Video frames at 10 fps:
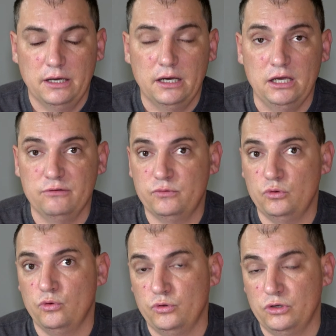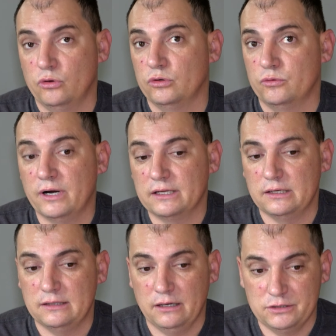If you don't
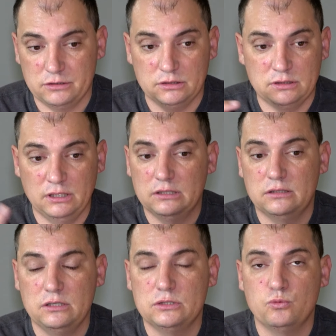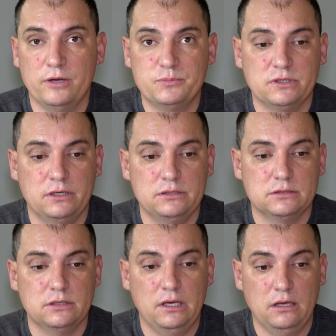recognize it, take these
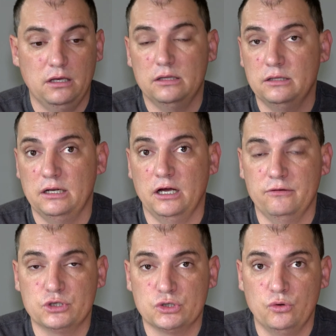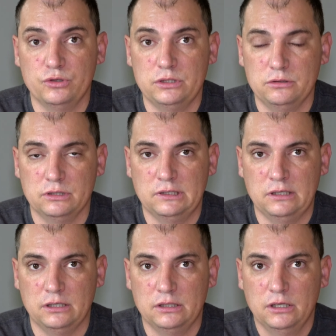websites that I've shown you in
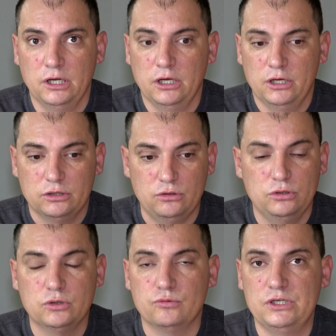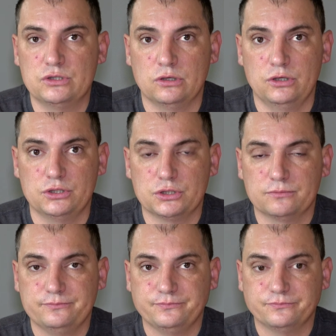here, do the research,
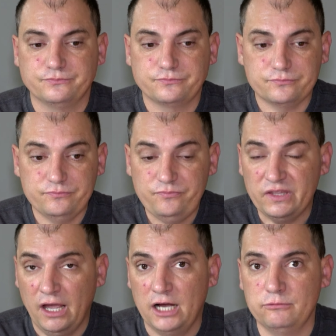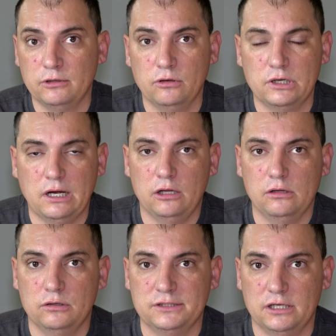have a look how
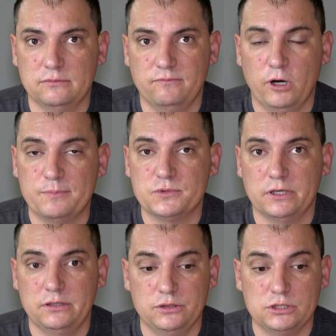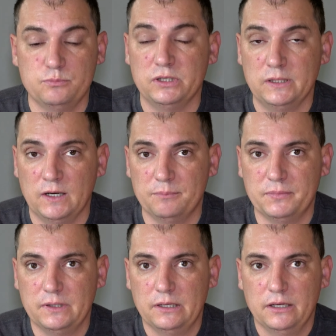long that website has been
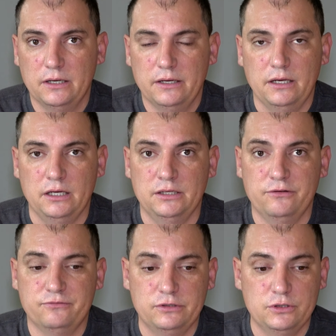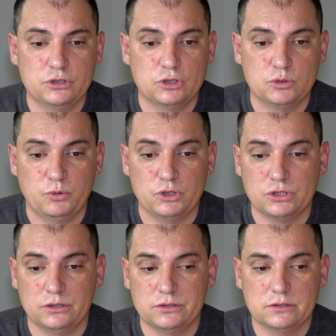up, and if it is
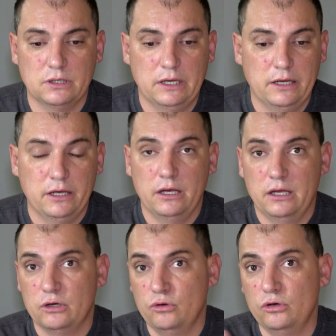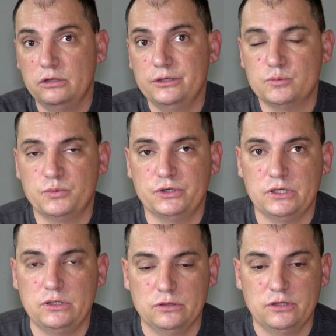suspicious. Google is
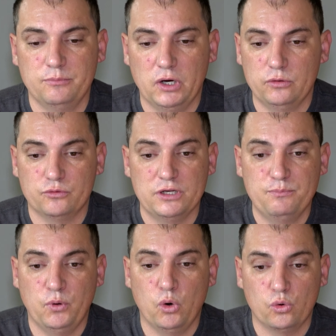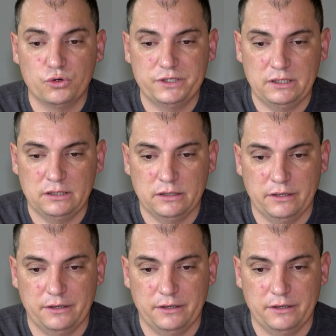pretty good about reporting